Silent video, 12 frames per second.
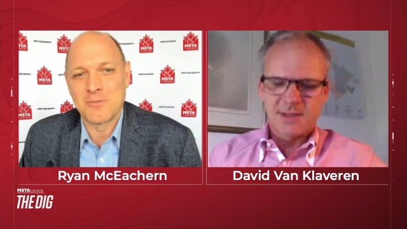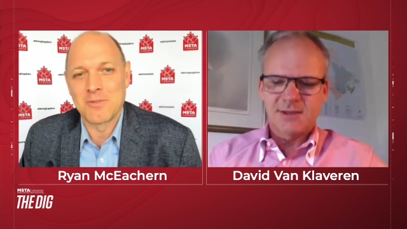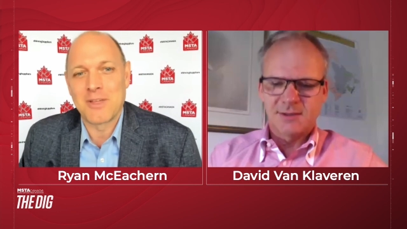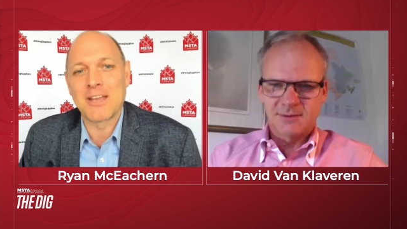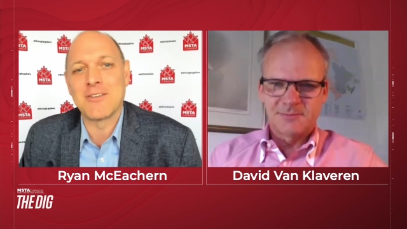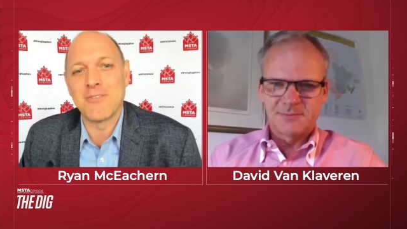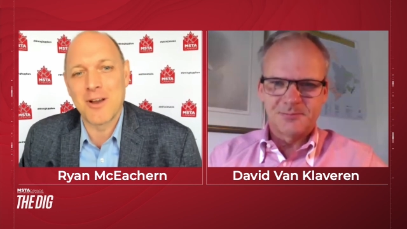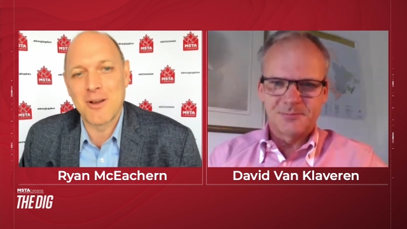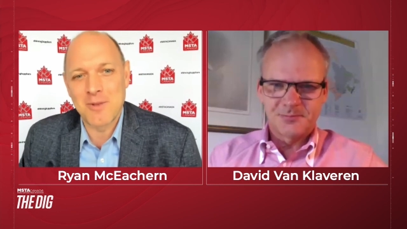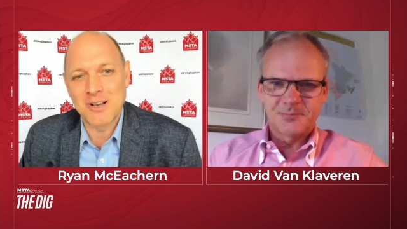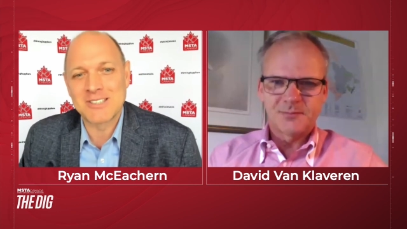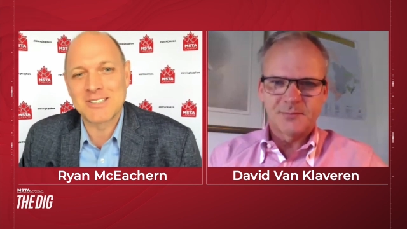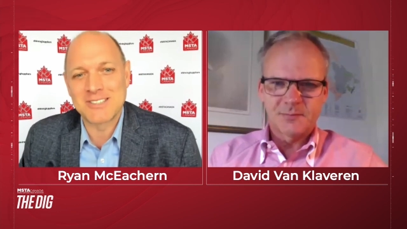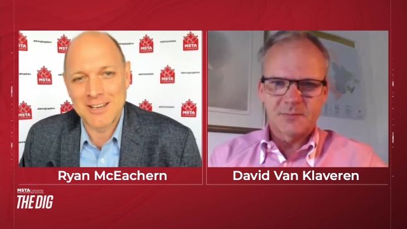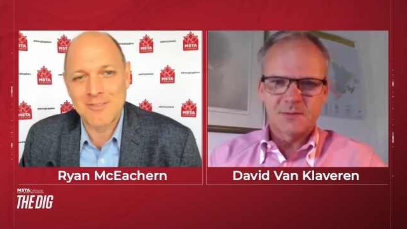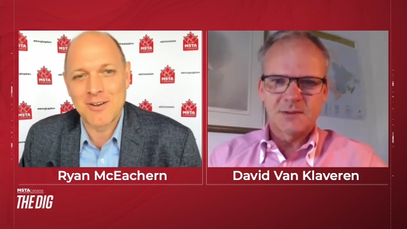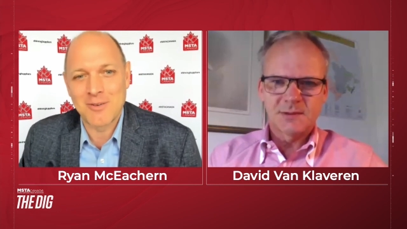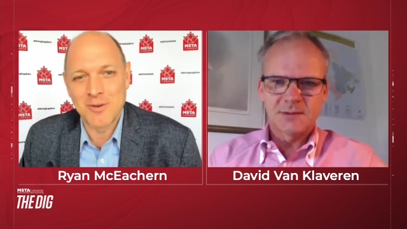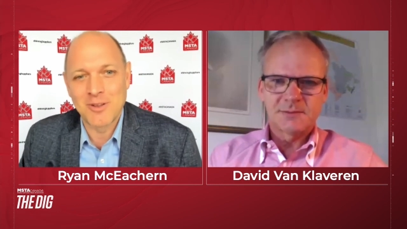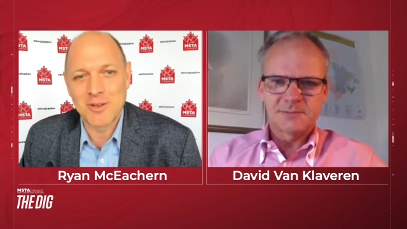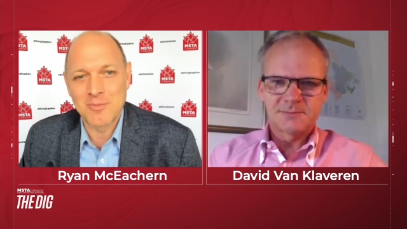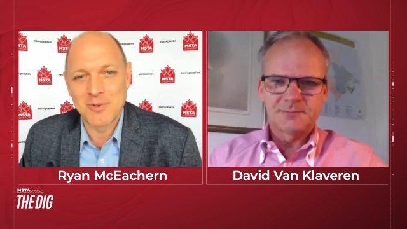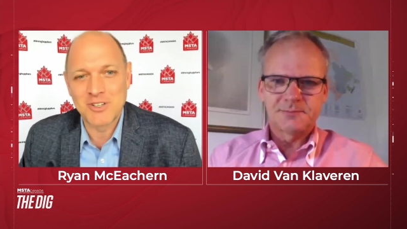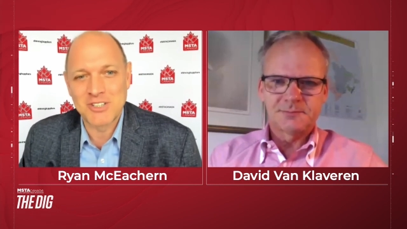Speaker 1: thank you. thank you very much, Dave. I really
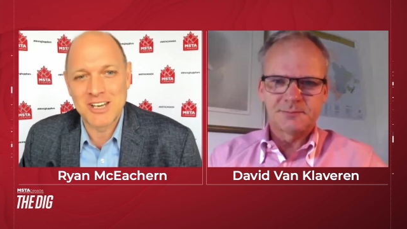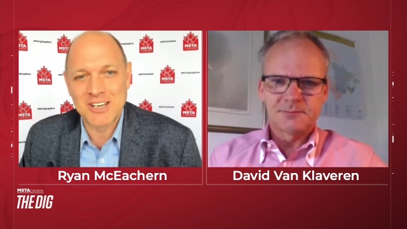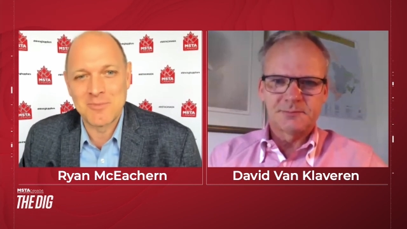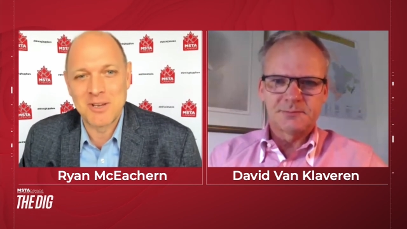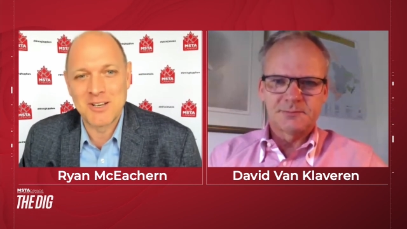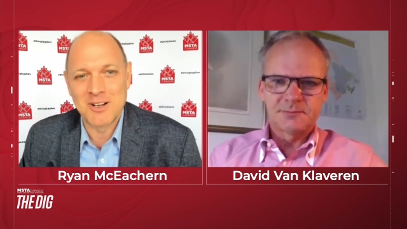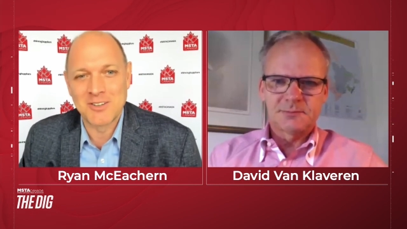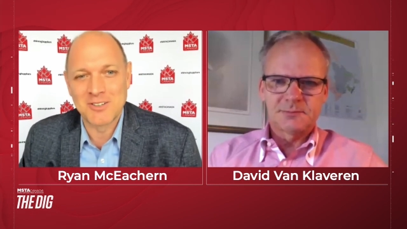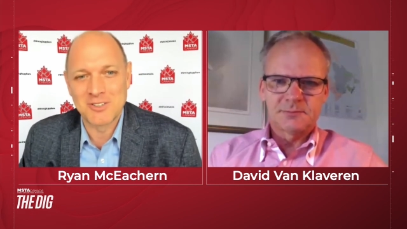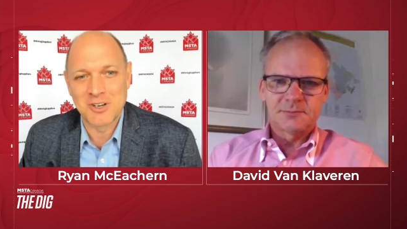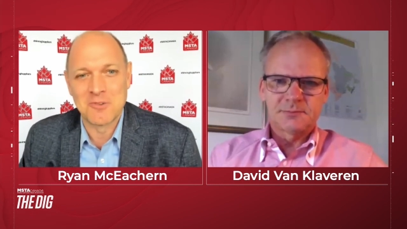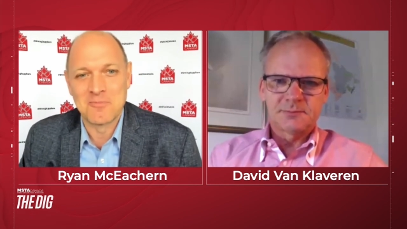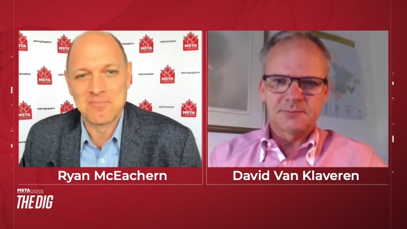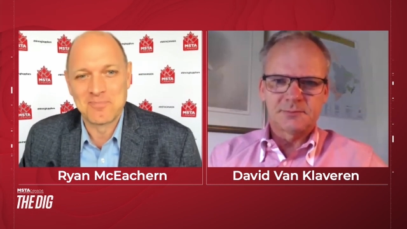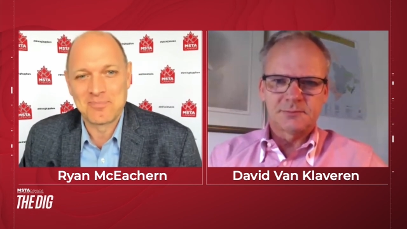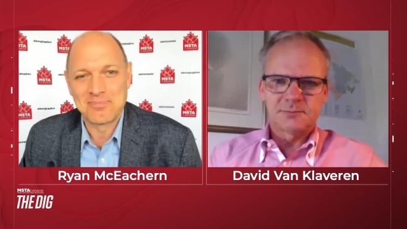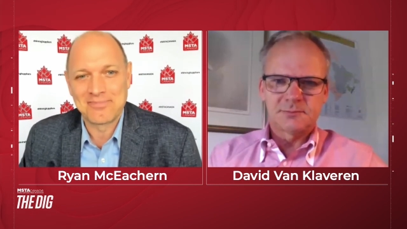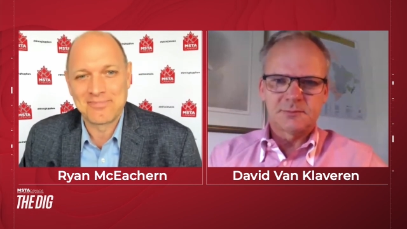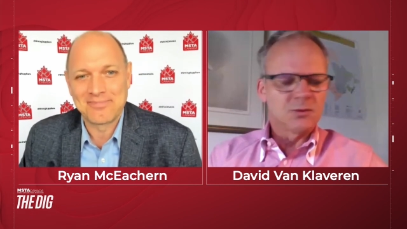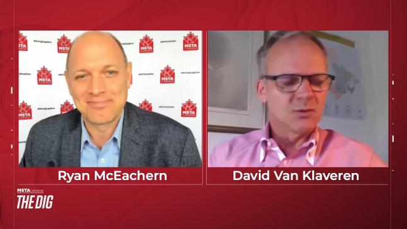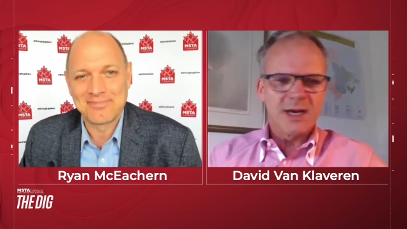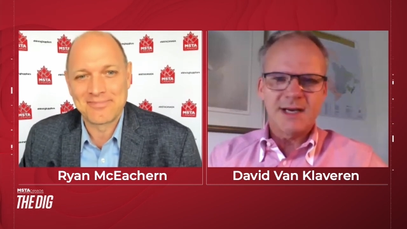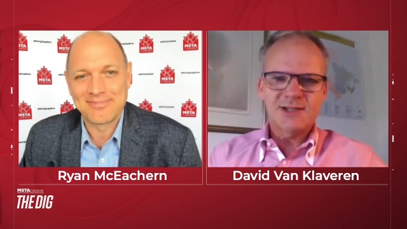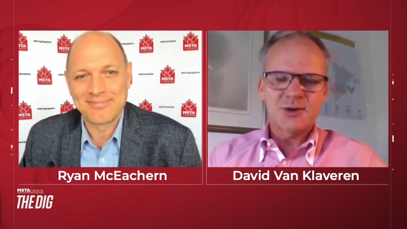appreciate you being on the show.
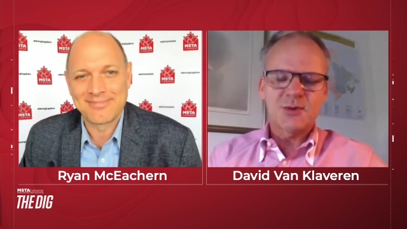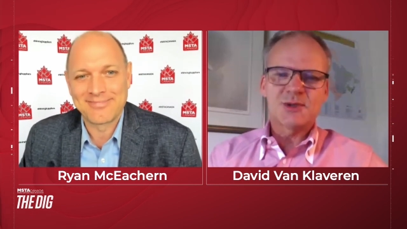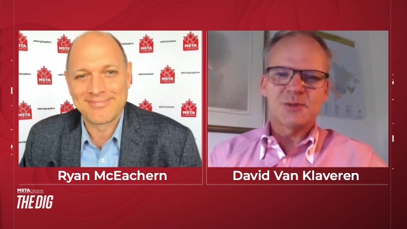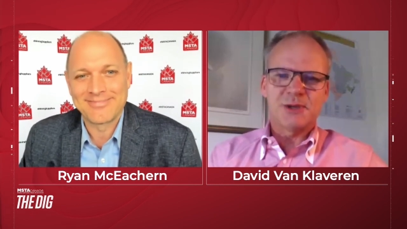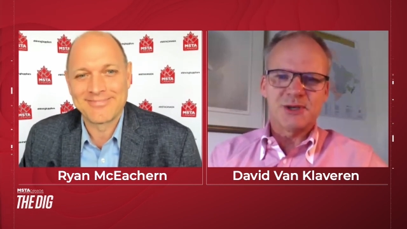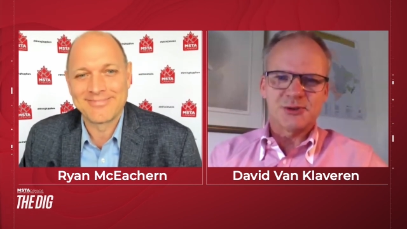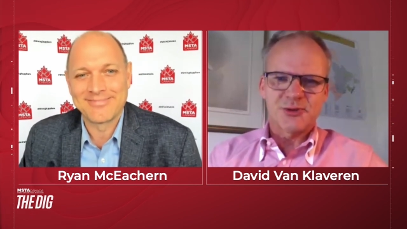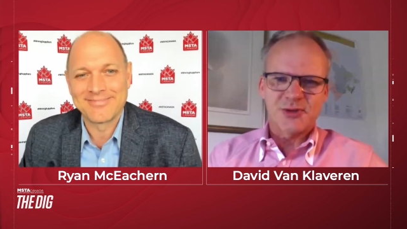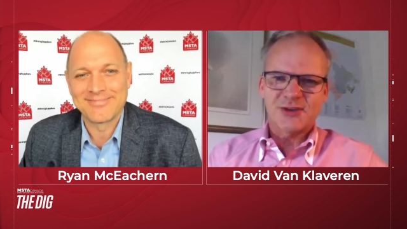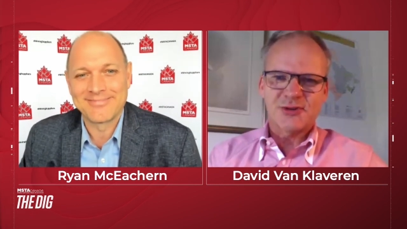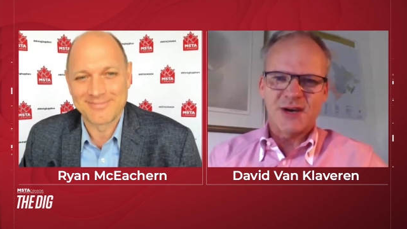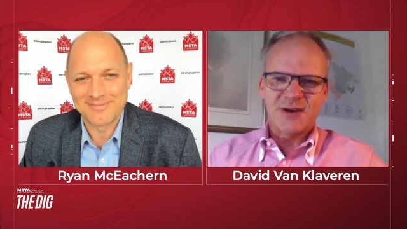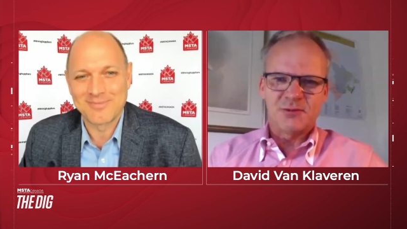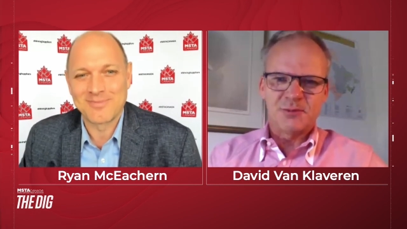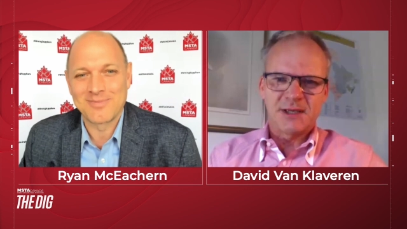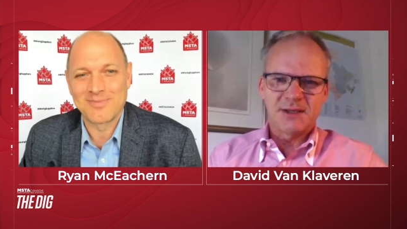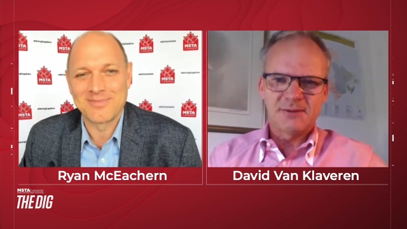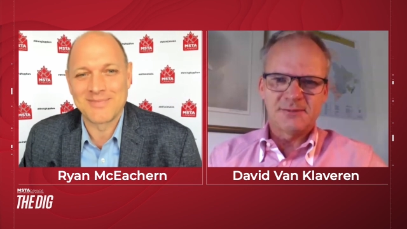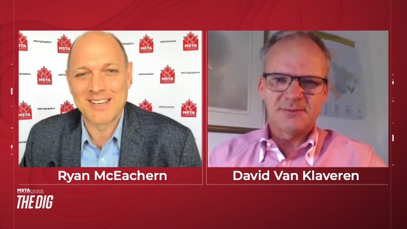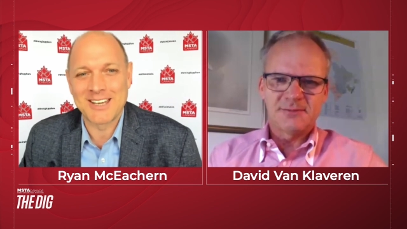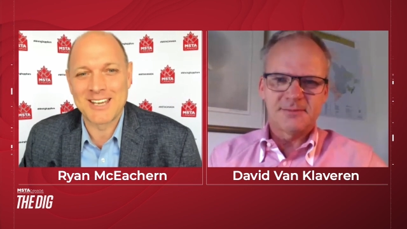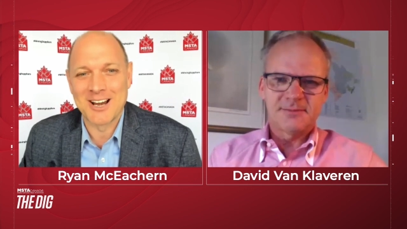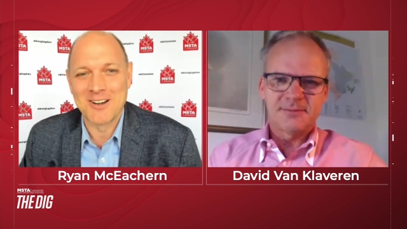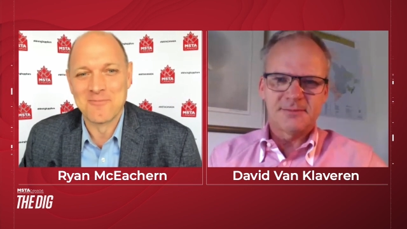
Speaker 2: Ryan, it's always a pleasure. Thanks for having me.
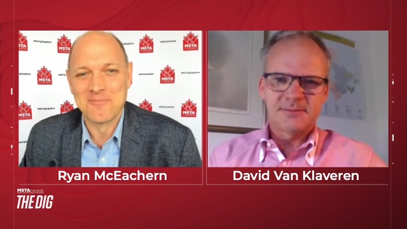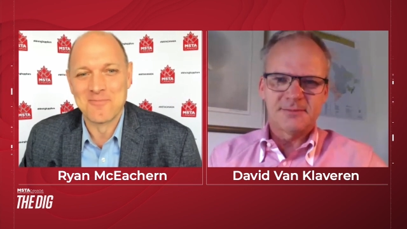
Speaker 1: Take care.